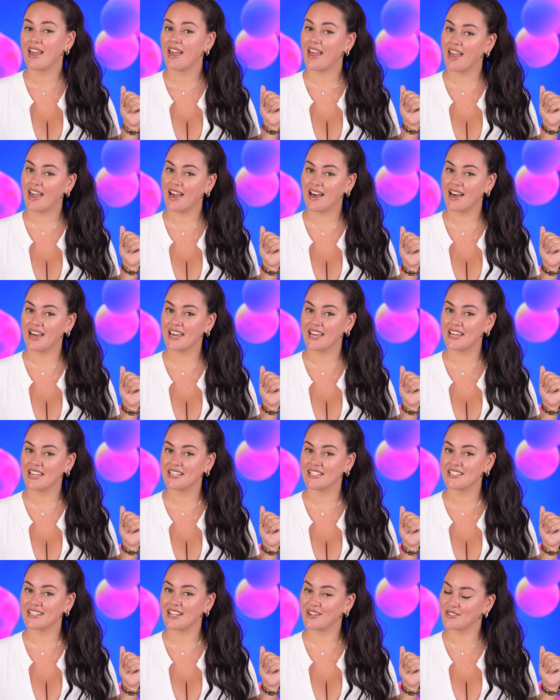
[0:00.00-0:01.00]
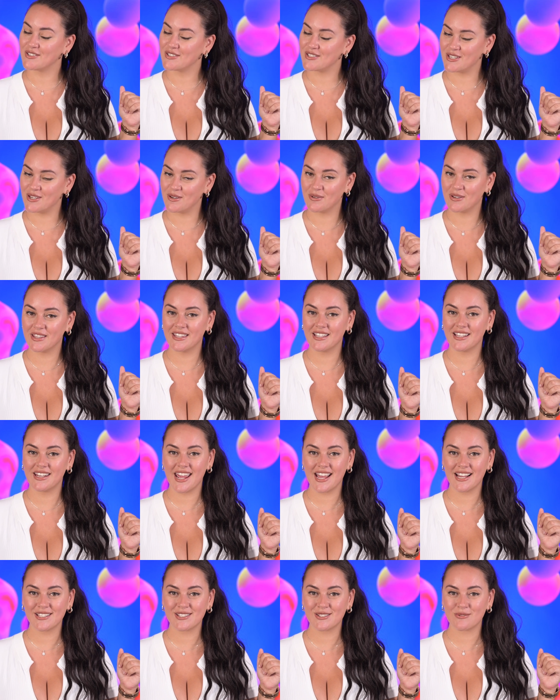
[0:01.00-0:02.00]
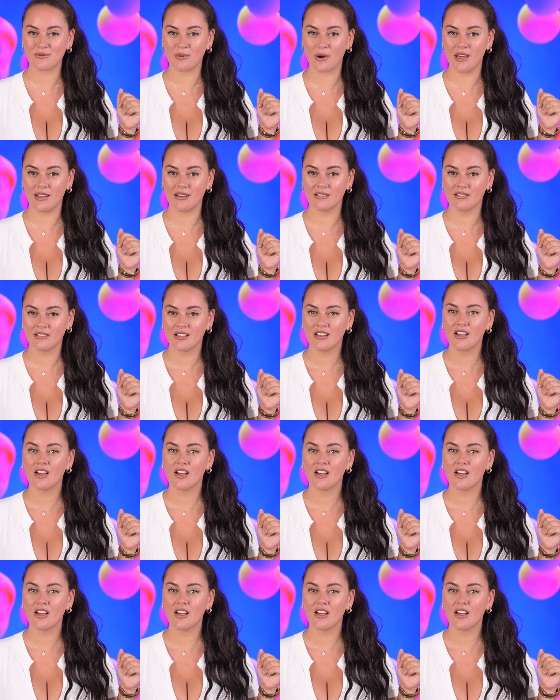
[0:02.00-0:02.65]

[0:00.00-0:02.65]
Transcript: and I'll see you in the next one.